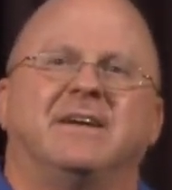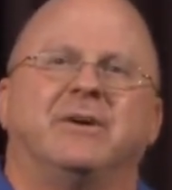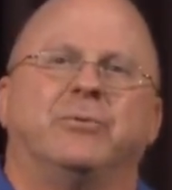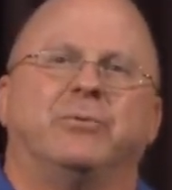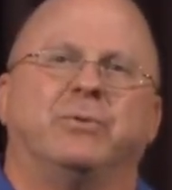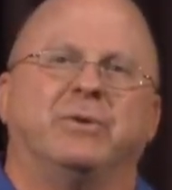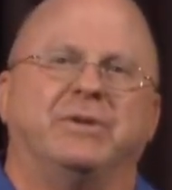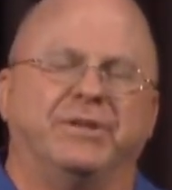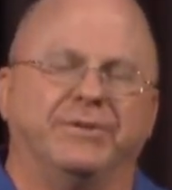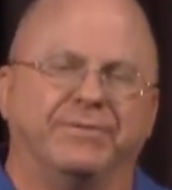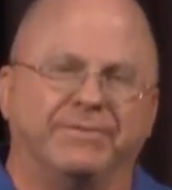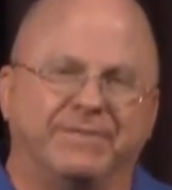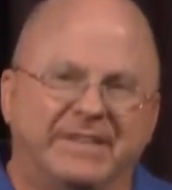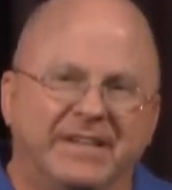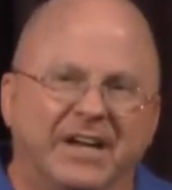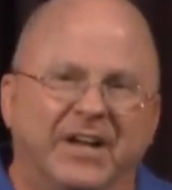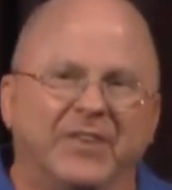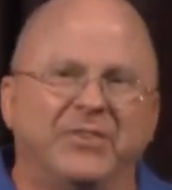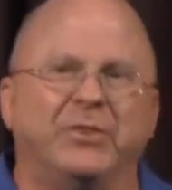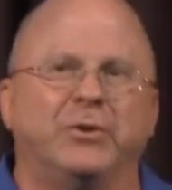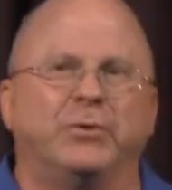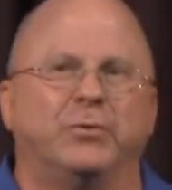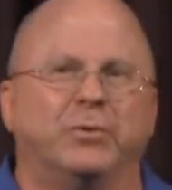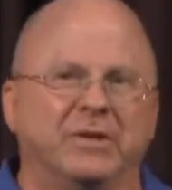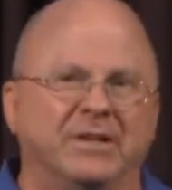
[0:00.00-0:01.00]
when you've
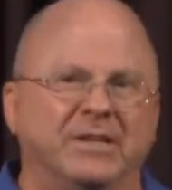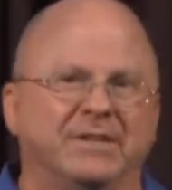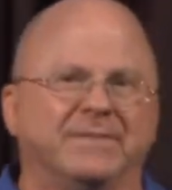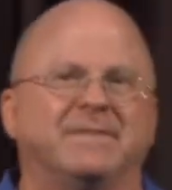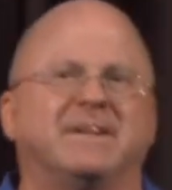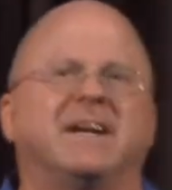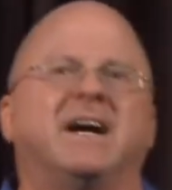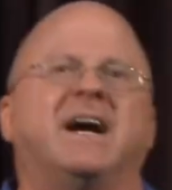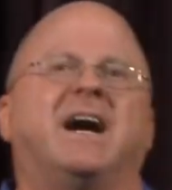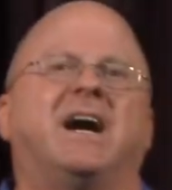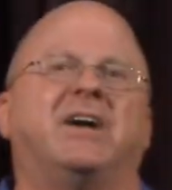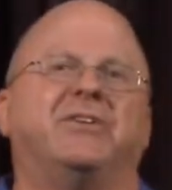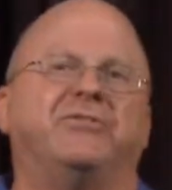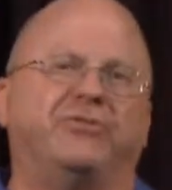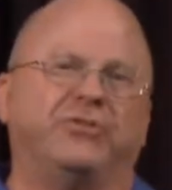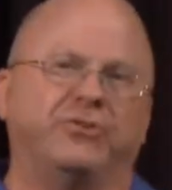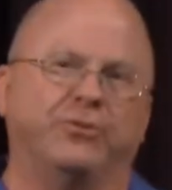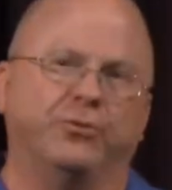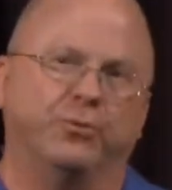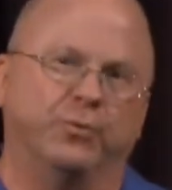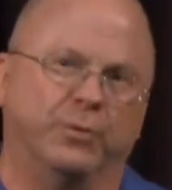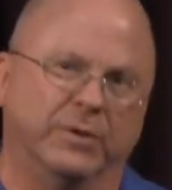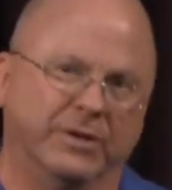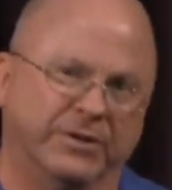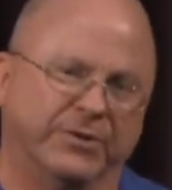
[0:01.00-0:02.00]
done the will of God, you
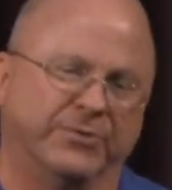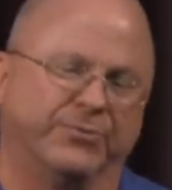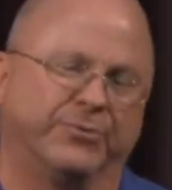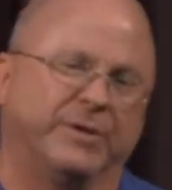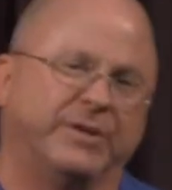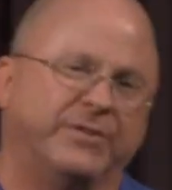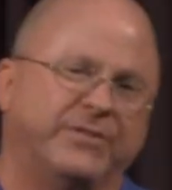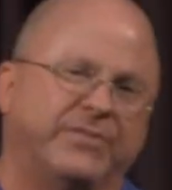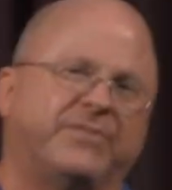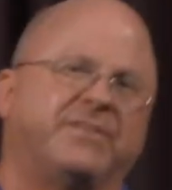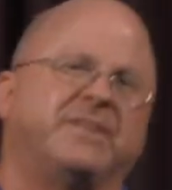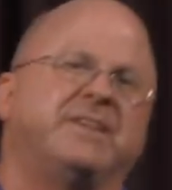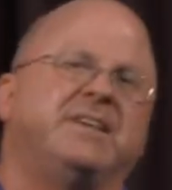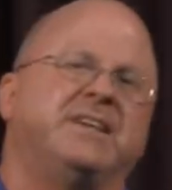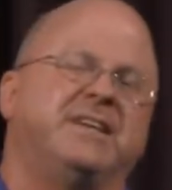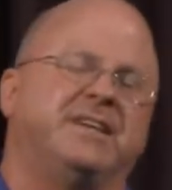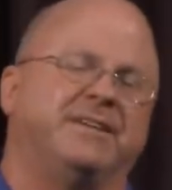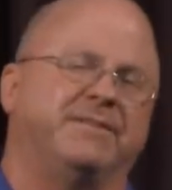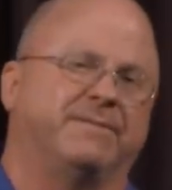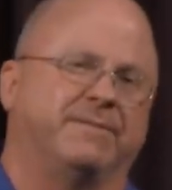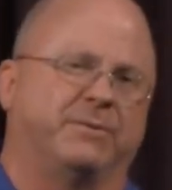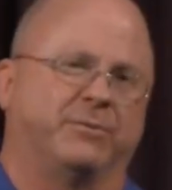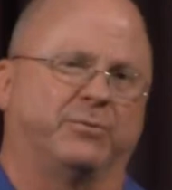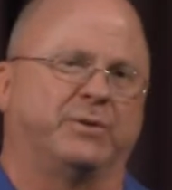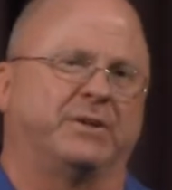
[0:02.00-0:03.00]
will
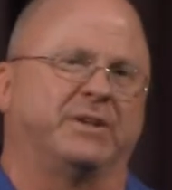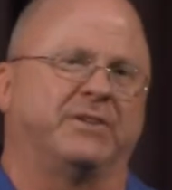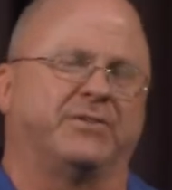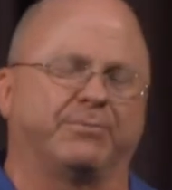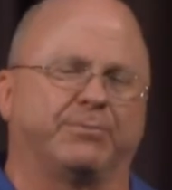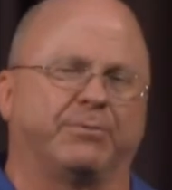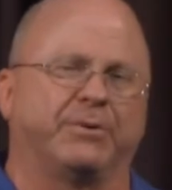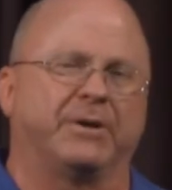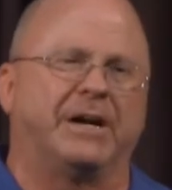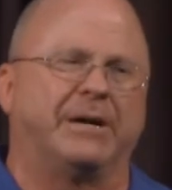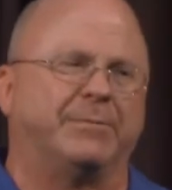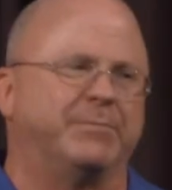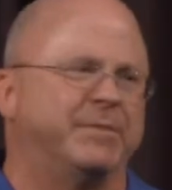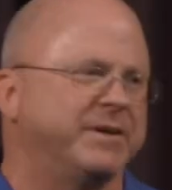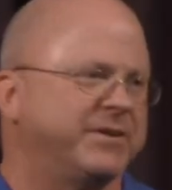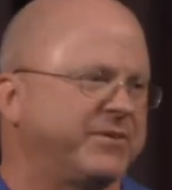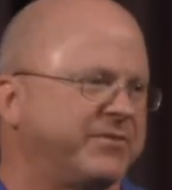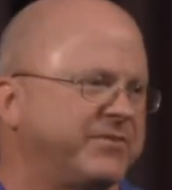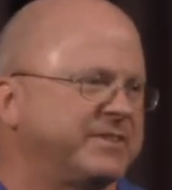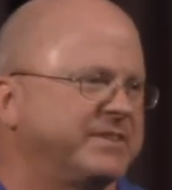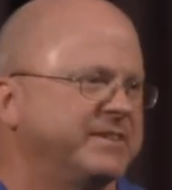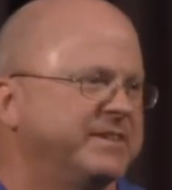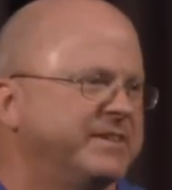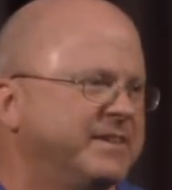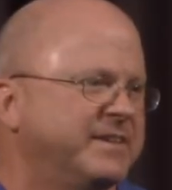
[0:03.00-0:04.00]
receive what is
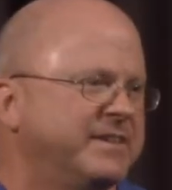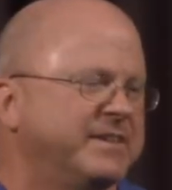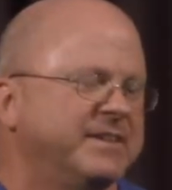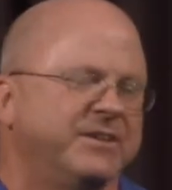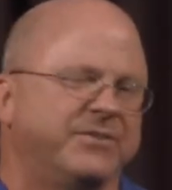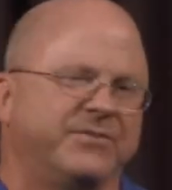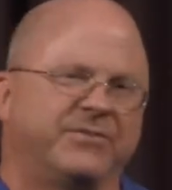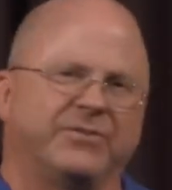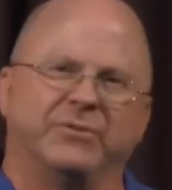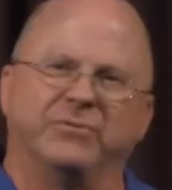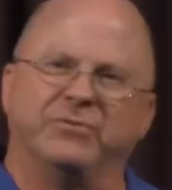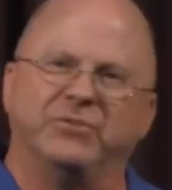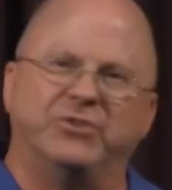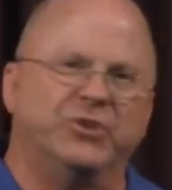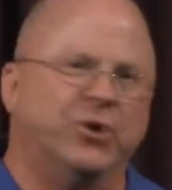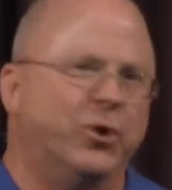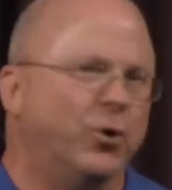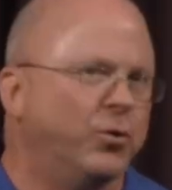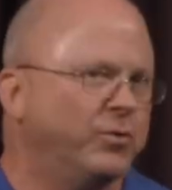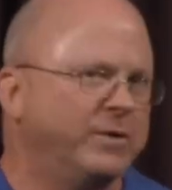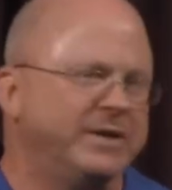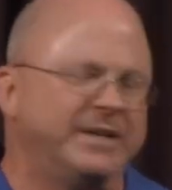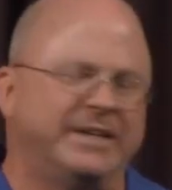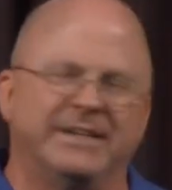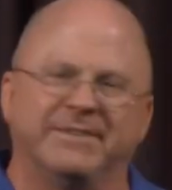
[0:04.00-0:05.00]
promised. So
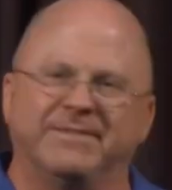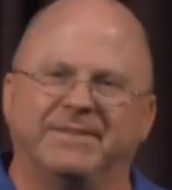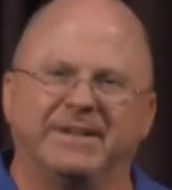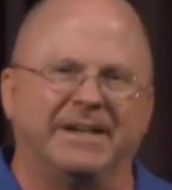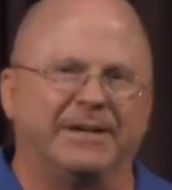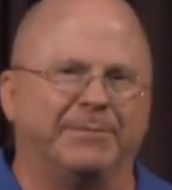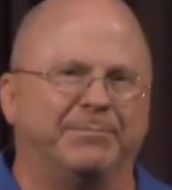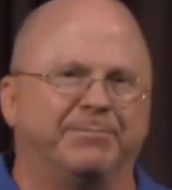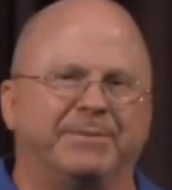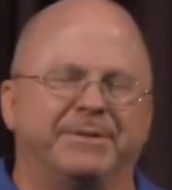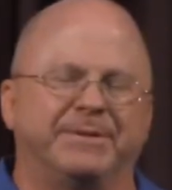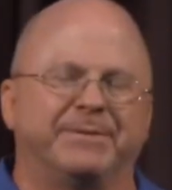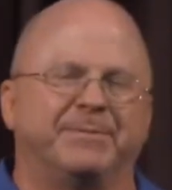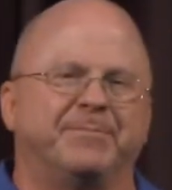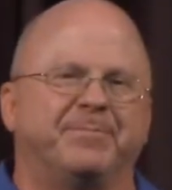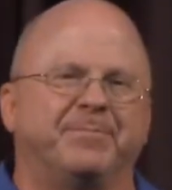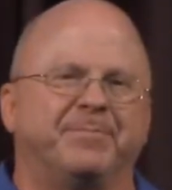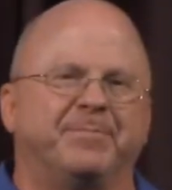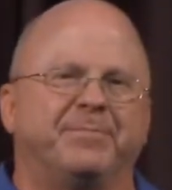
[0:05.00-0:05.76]
don't give up.